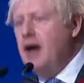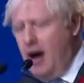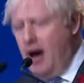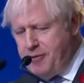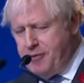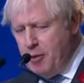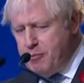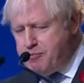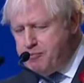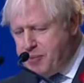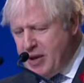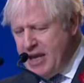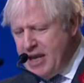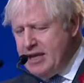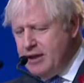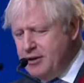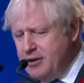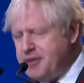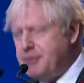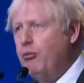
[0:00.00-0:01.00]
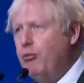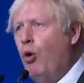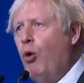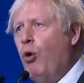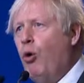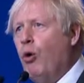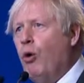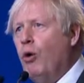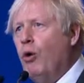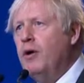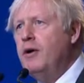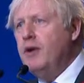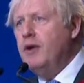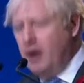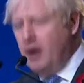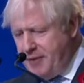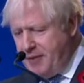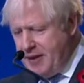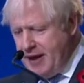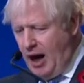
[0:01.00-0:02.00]
of the billions more
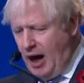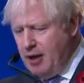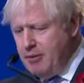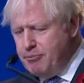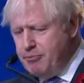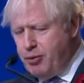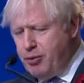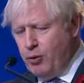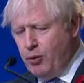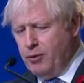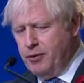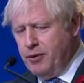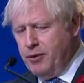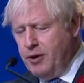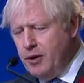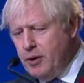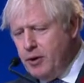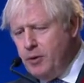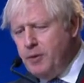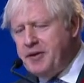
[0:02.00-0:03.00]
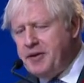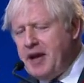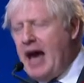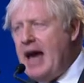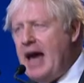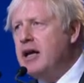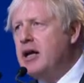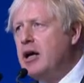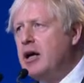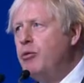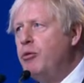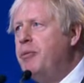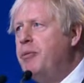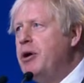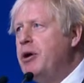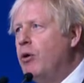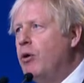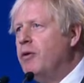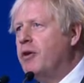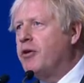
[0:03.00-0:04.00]
of the unborn whose anger will
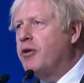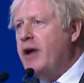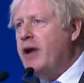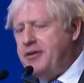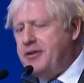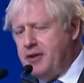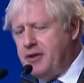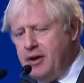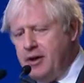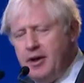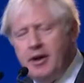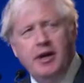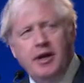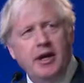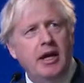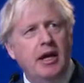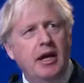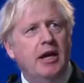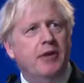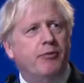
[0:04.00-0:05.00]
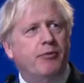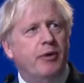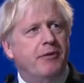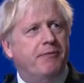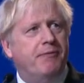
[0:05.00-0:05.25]
be all the greater if we